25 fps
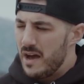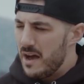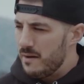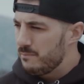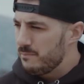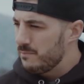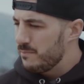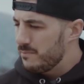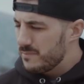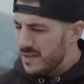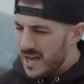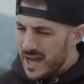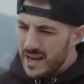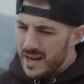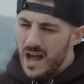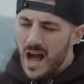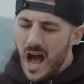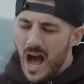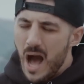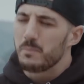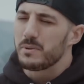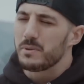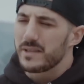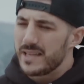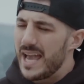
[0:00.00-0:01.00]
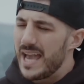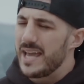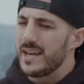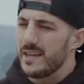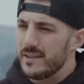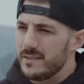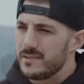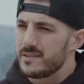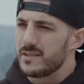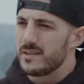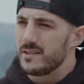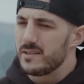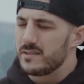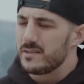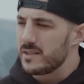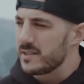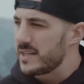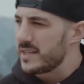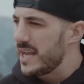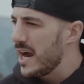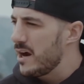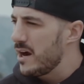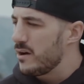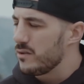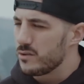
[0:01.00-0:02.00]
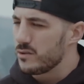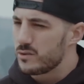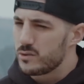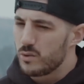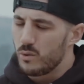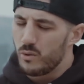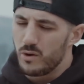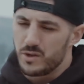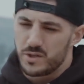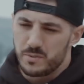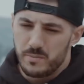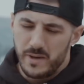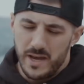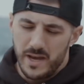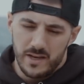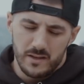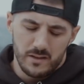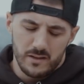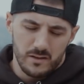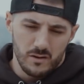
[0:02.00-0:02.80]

I'm kind of obligated to carry the torch, man.